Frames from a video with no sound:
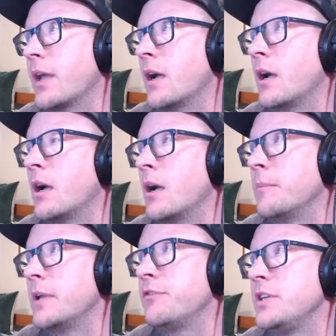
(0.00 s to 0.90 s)

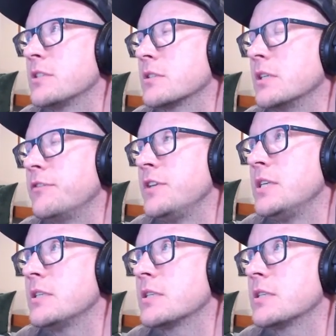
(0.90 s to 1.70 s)
If he's